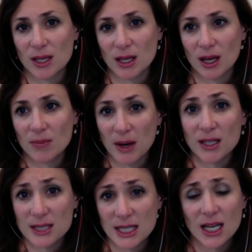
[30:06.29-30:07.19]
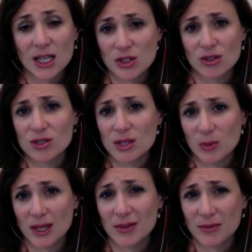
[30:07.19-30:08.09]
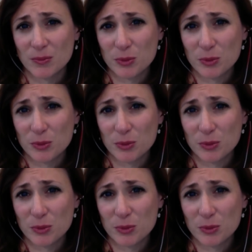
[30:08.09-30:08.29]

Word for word: get among teenage girls that we can